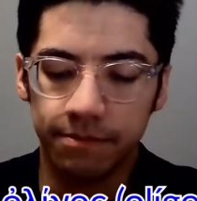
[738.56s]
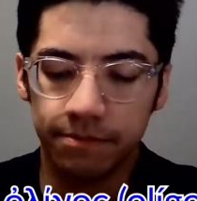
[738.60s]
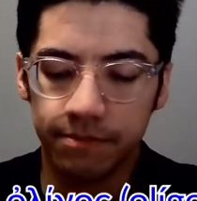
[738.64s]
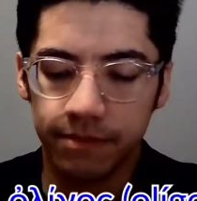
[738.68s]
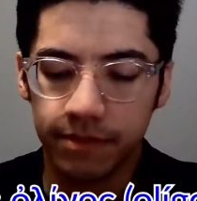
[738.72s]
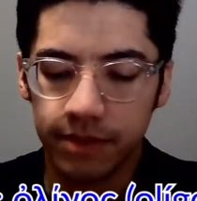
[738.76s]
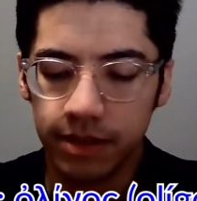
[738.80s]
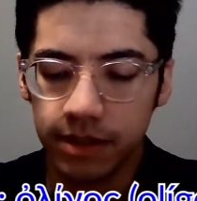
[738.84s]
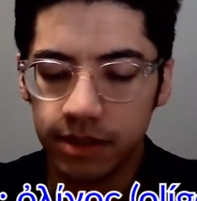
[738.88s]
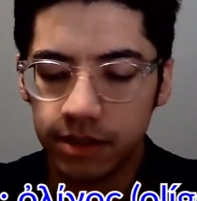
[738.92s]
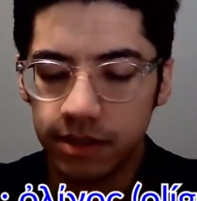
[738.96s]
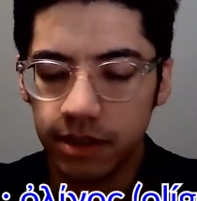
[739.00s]

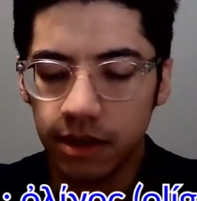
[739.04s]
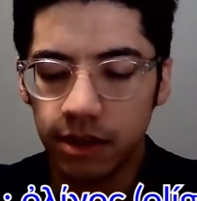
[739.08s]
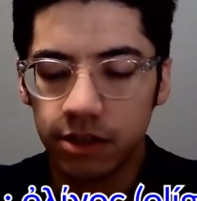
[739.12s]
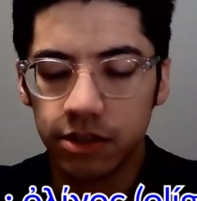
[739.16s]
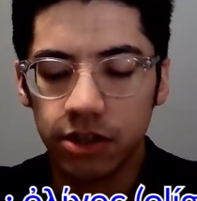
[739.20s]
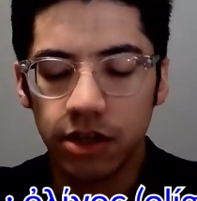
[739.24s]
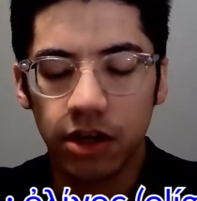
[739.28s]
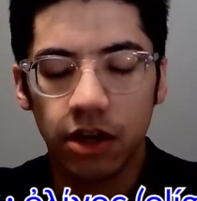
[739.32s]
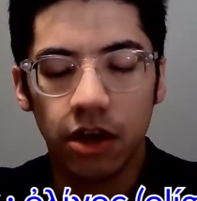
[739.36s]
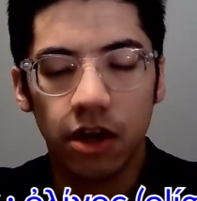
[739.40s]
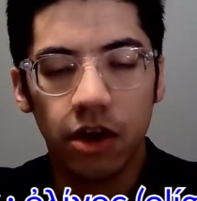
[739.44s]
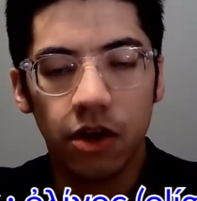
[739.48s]
is the
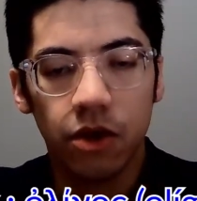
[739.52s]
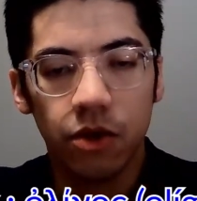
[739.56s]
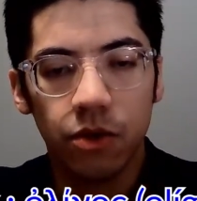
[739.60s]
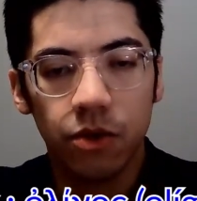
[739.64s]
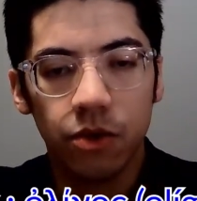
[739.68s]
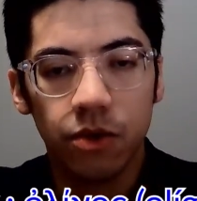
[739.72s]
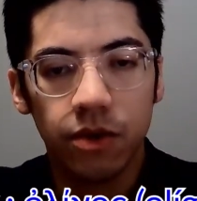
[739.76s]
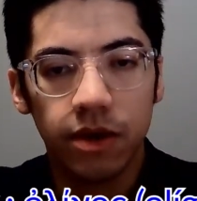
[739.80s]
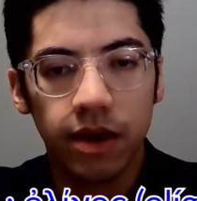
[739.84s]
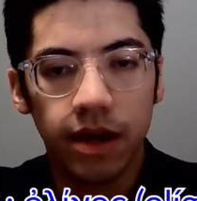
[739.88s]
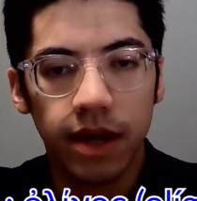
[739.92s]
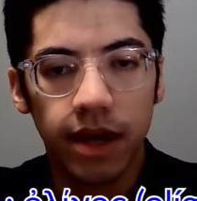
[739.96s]
letter
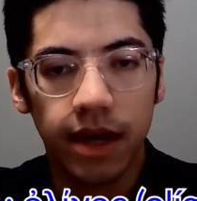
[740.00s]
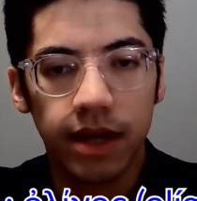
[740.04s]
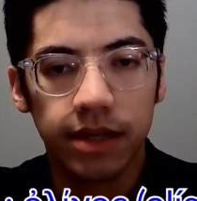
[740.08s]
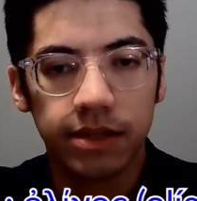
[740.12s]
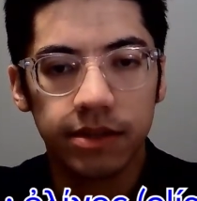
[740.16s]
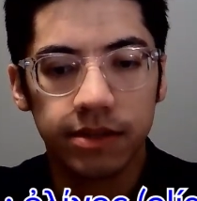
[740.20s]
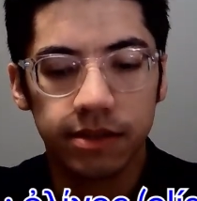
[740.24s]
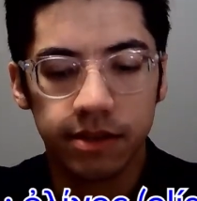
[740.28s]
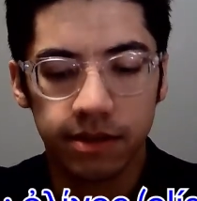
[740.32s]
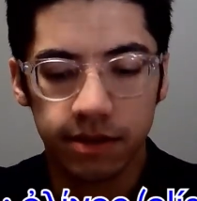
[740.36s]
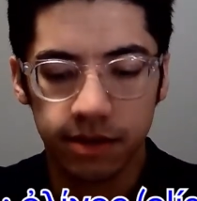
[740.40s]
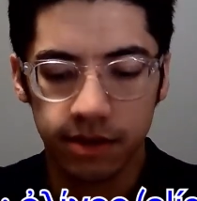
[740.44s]
O
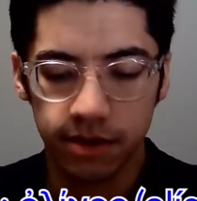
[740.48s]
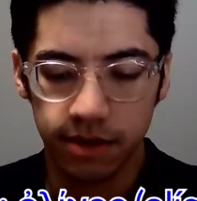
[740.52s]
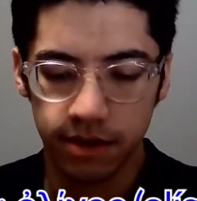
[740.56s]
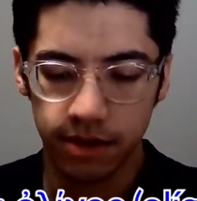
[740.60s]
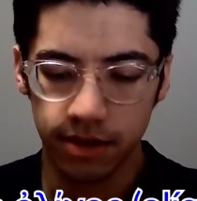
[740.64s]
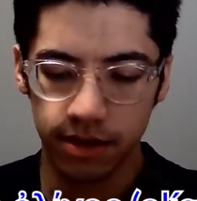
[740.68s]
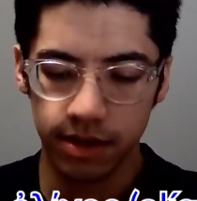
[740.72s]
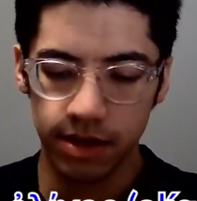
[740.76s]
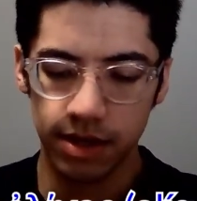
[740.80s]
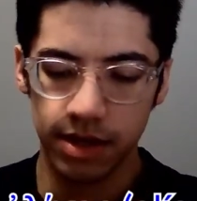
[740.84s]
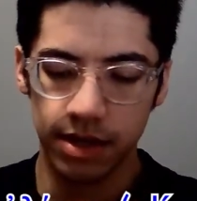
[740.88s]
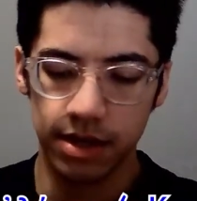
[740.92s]
as
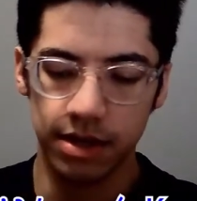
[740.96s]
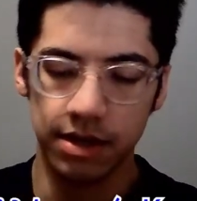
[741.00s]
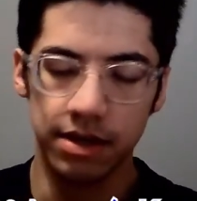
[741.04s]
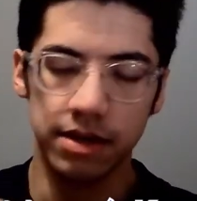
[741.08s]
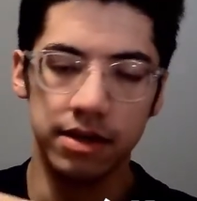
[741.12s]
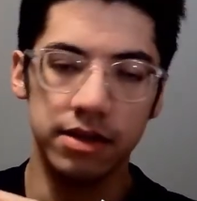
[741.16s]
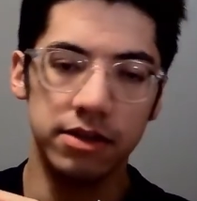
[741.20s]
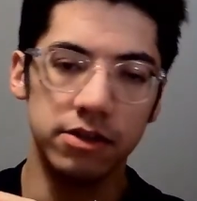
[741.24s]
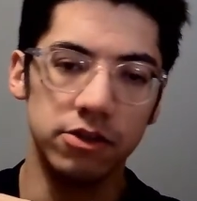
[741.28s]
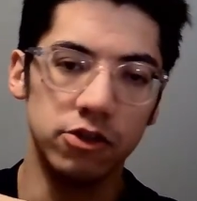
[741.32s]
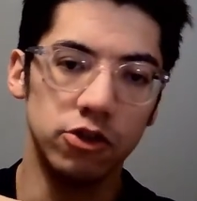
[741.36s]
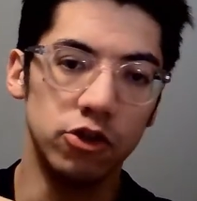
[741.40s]

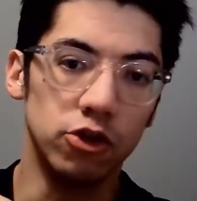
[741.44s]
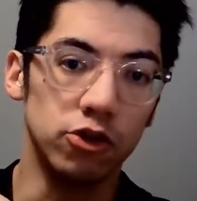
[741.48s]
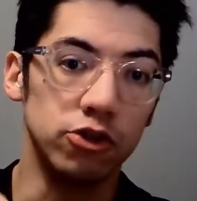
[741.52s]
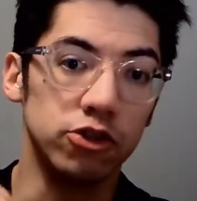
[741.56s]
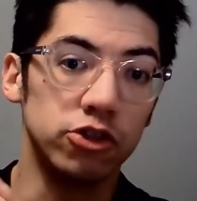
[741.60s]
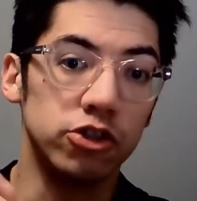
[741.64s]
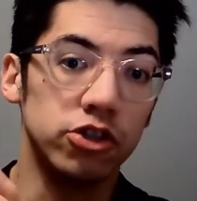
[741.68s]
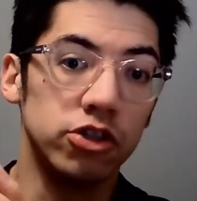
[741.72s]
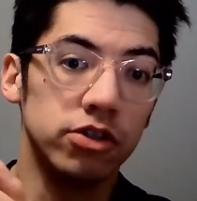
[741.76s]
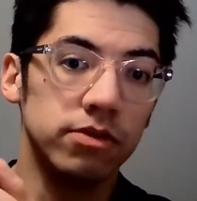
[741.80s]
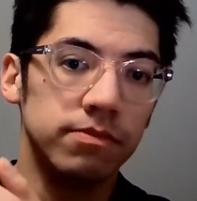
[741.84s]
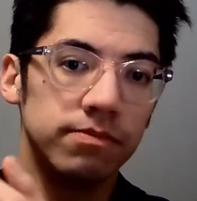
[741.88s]
in
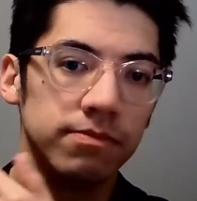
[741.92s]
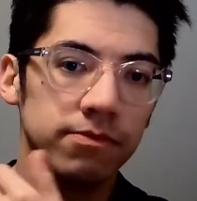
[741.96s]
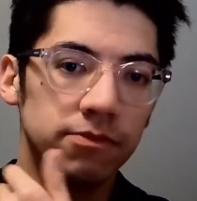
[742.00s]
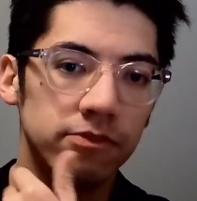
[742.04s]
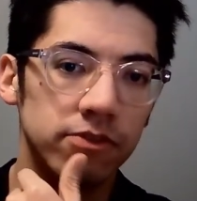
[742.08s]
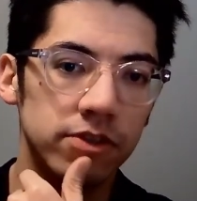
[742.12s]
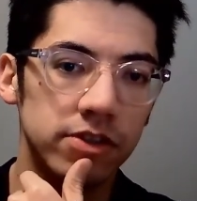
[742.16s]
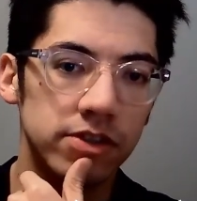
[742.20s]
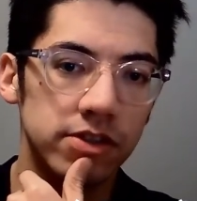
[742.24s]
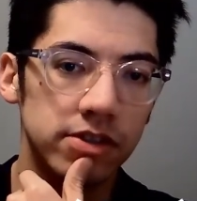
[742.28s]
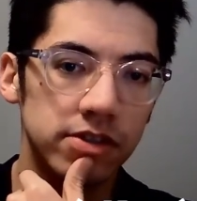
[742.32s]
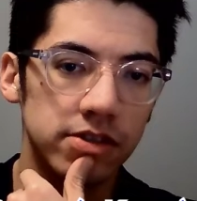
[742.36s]
dot,
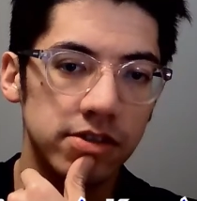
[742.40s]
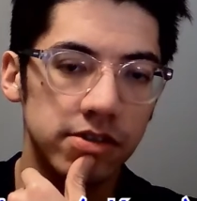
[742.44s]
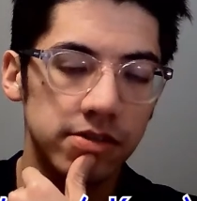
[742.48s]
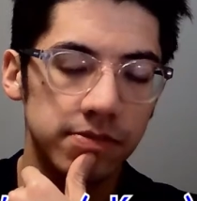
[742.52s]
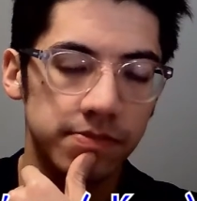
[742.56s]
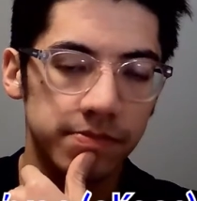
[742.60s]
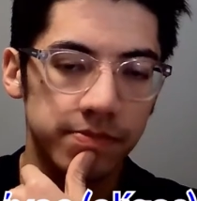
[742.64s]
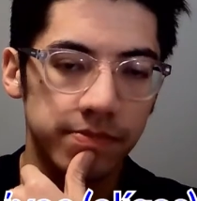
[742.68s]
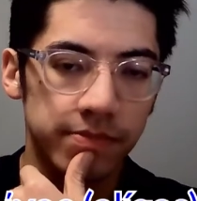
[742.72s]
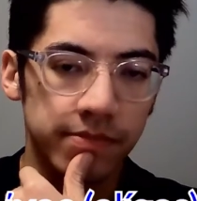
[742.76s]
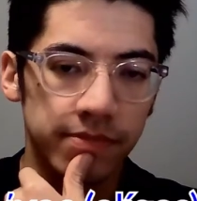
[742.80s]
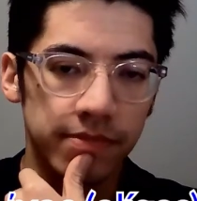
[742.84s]
for
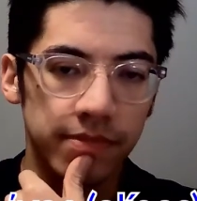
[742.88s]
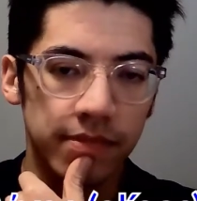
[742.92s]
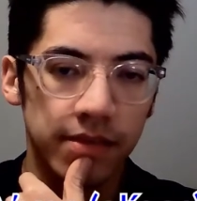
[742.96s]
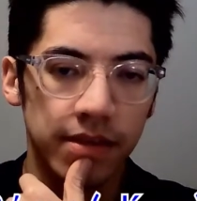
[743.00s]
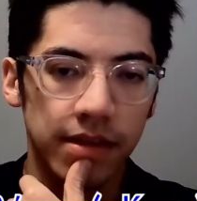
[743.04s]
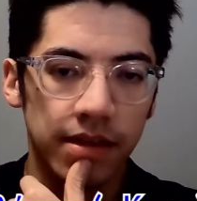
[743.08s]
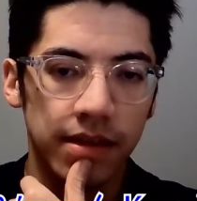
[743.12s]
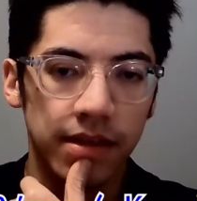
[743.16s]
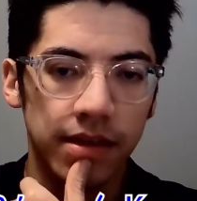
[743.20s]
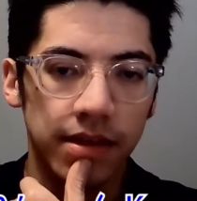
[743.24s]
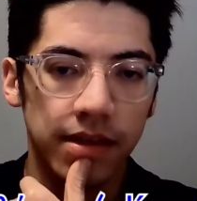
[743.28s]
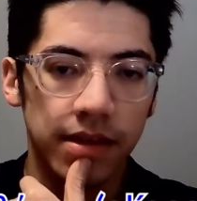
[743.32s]
instance.
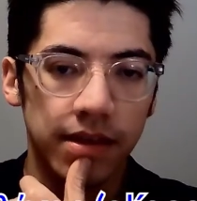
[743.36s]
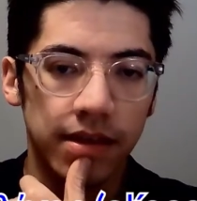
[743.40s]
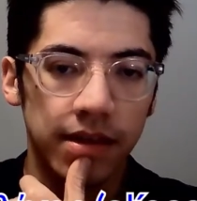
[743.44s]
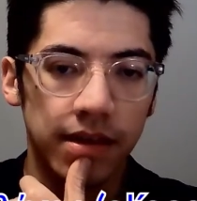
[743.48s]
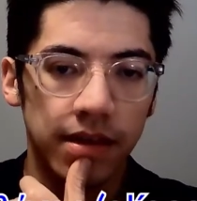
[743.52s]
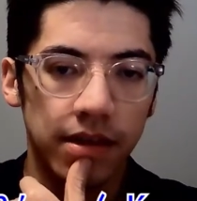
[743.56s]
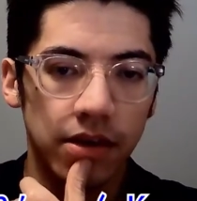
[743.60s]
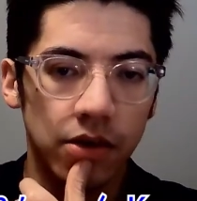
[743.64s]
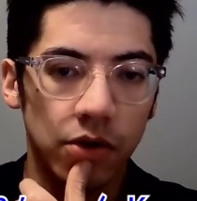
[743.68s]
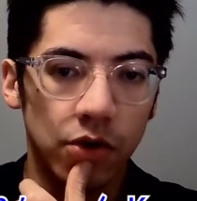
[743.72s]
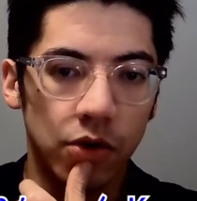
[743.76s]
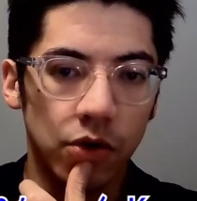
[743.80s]

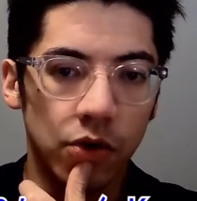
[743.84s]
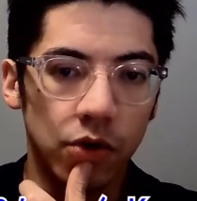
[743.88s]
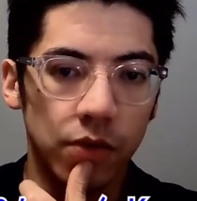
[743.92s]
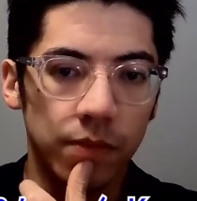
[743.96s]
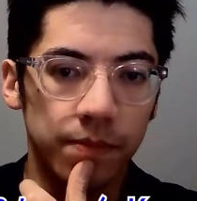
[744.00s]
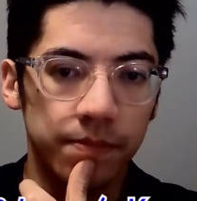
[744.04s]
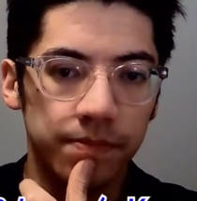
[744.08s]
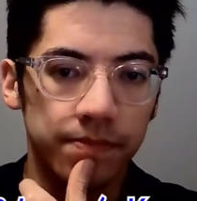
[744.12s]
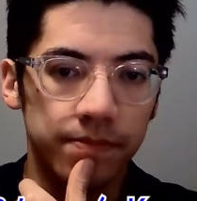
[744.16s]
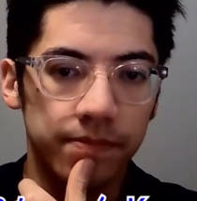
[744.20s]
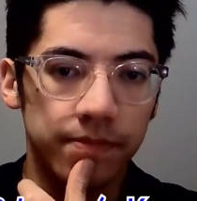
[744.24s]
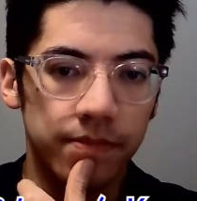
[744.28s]

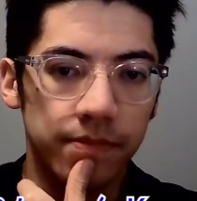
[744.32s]
O.